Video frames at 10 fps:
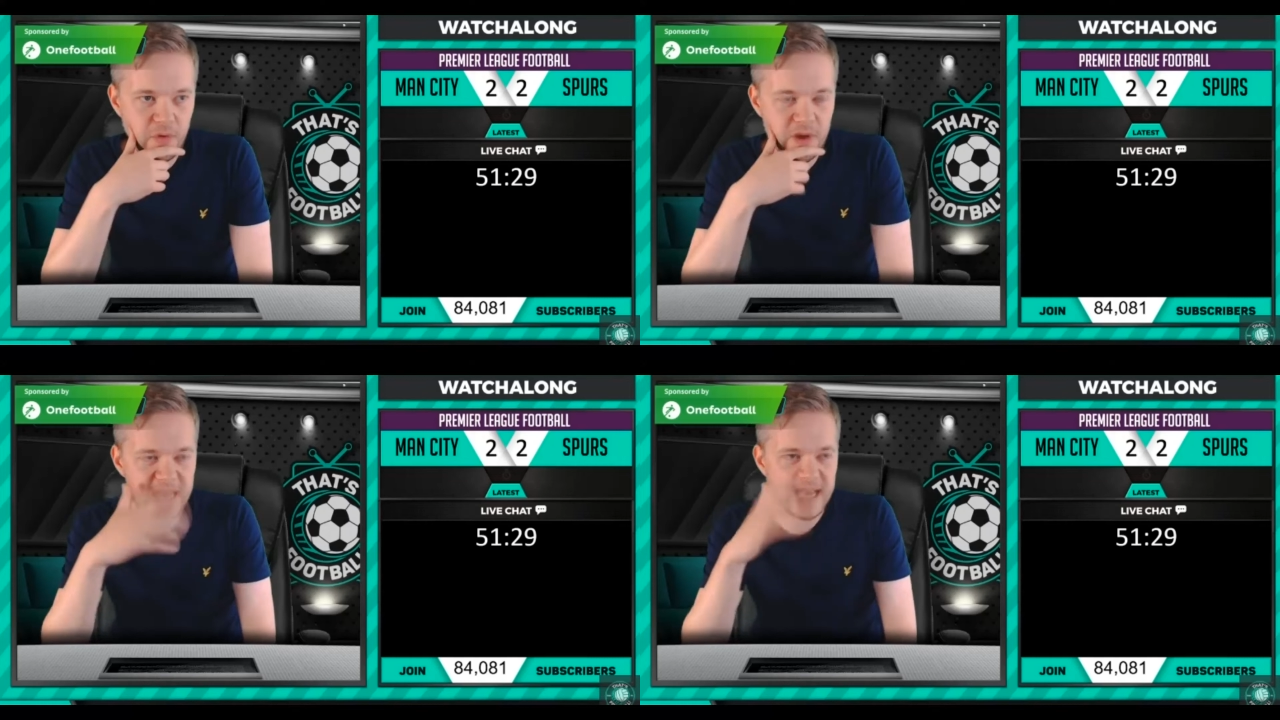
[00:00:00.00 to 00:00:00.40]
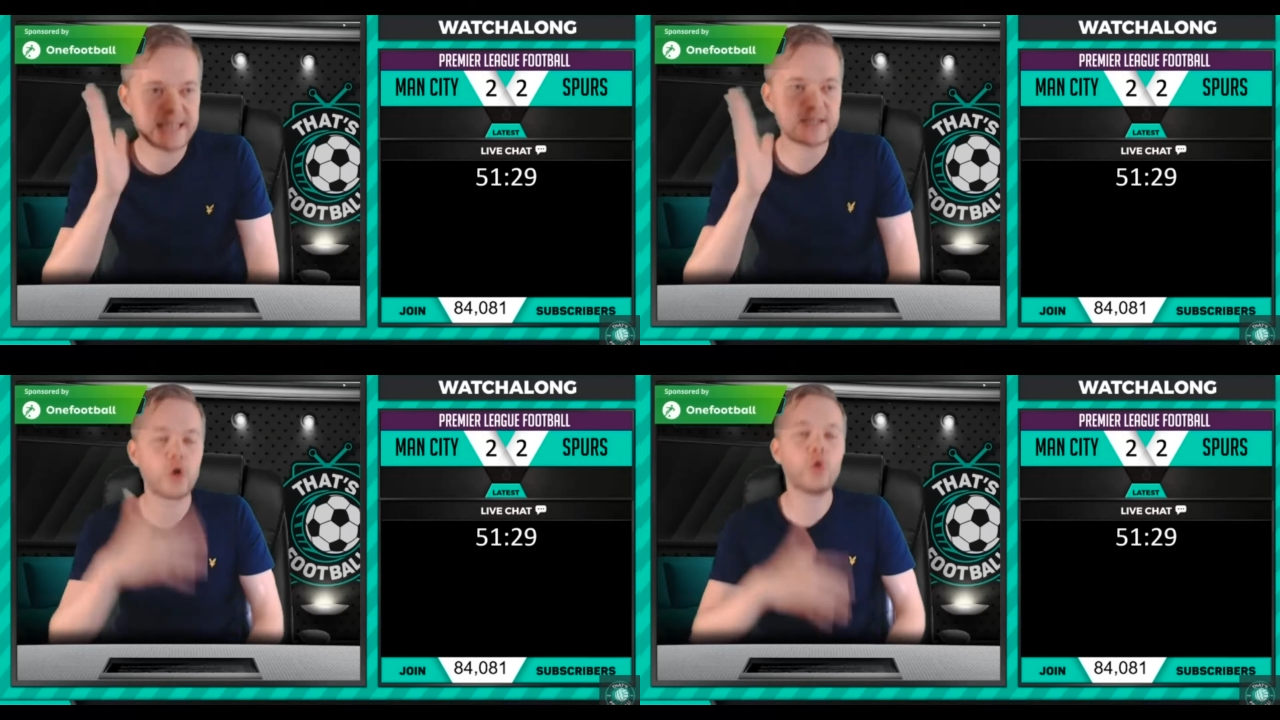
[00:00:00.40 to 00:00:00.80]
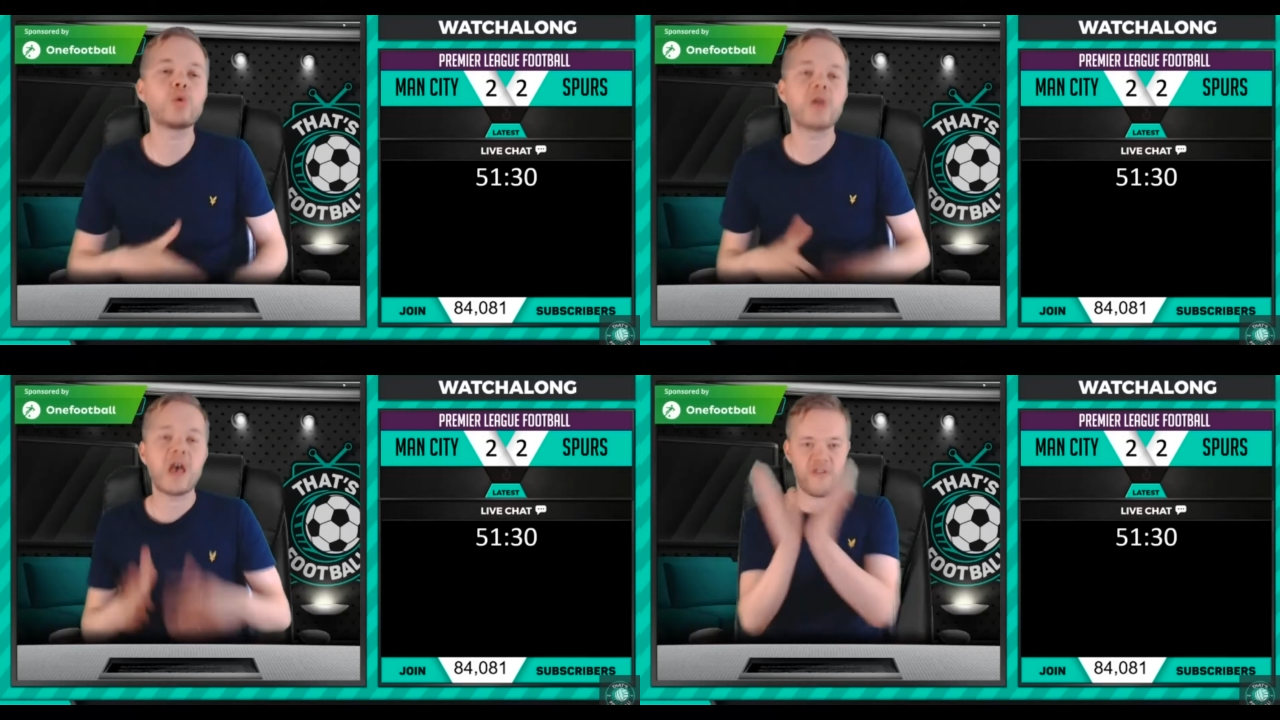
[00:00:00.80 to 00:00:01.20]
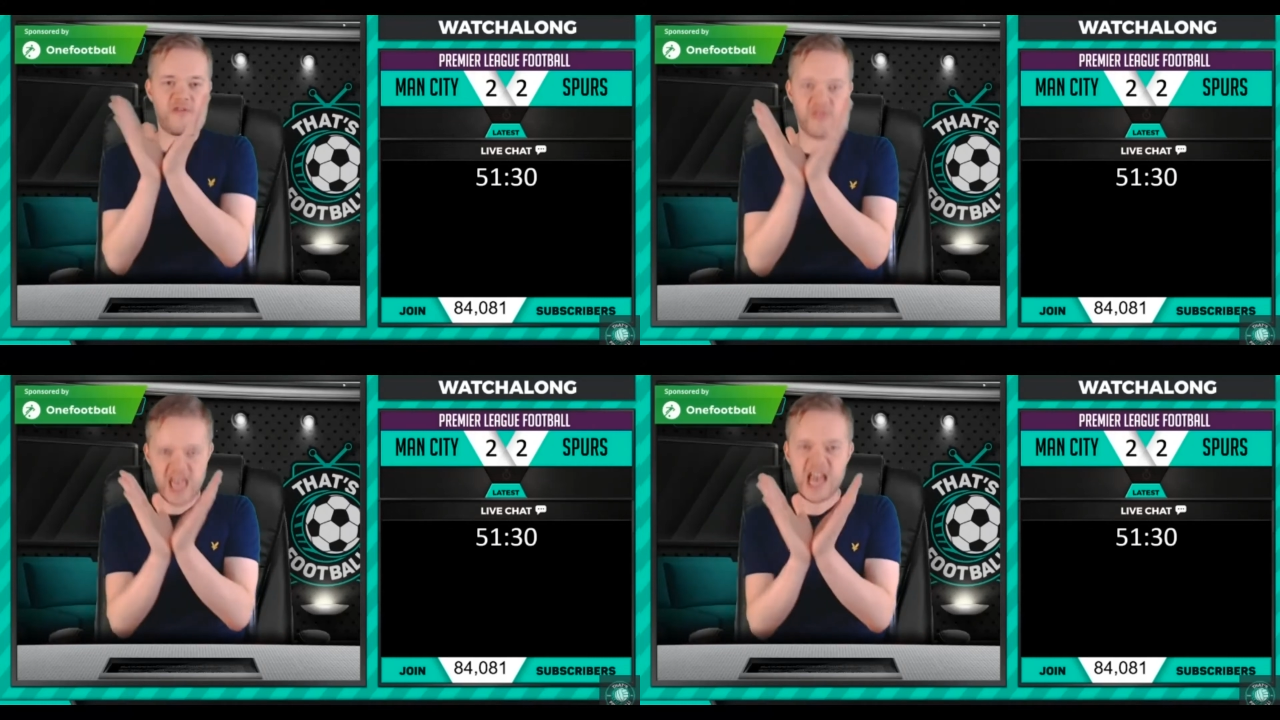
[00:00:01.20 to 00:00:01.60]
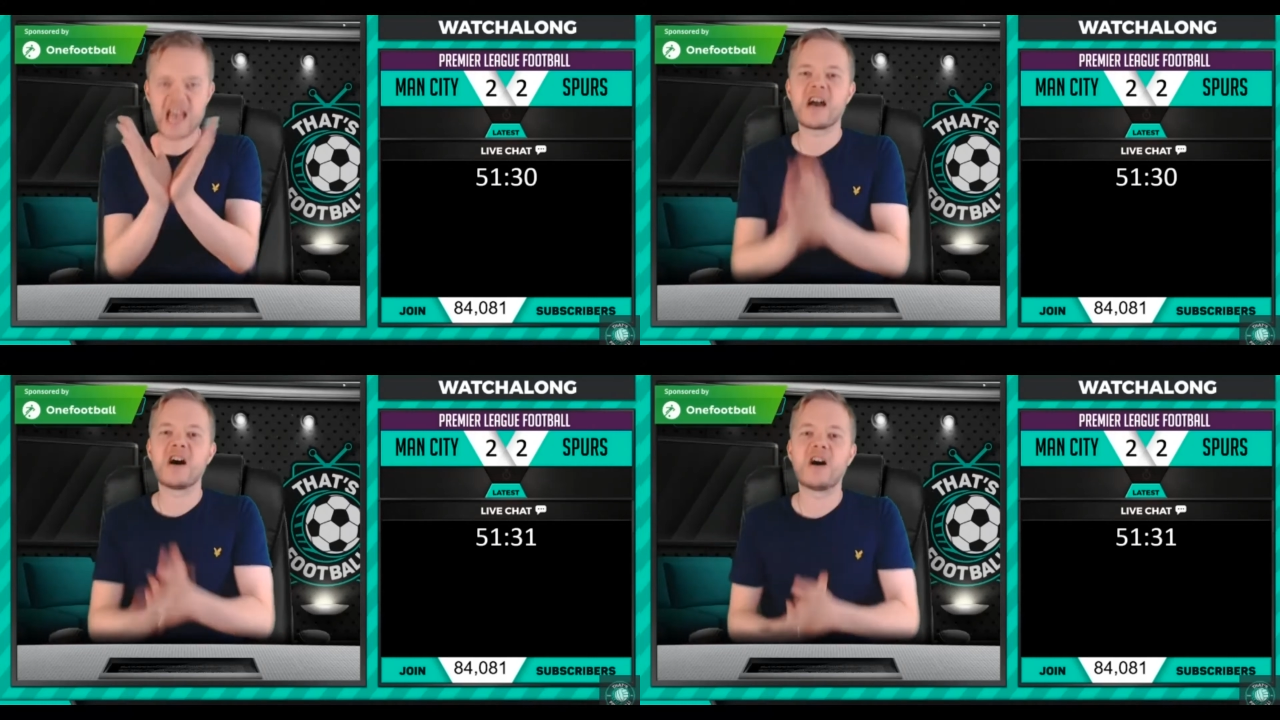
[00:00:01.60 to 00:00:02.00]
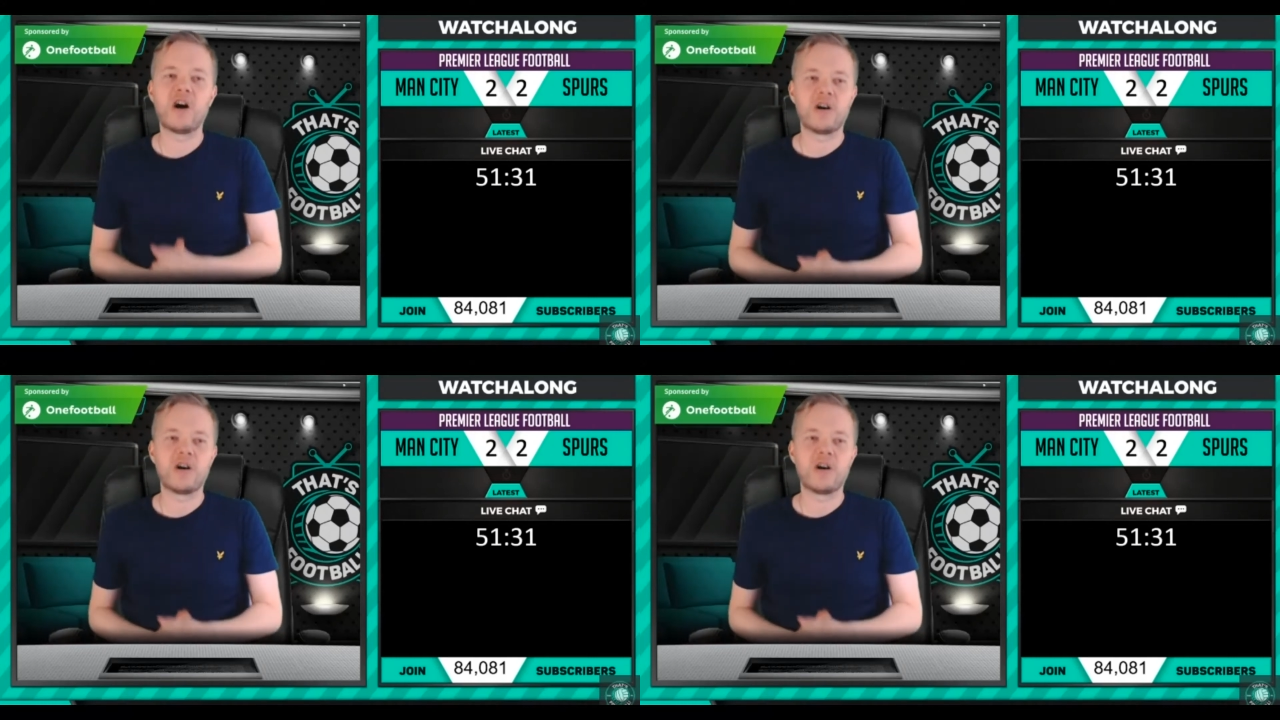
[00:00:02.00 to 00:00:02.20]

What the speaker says: It's called VAR.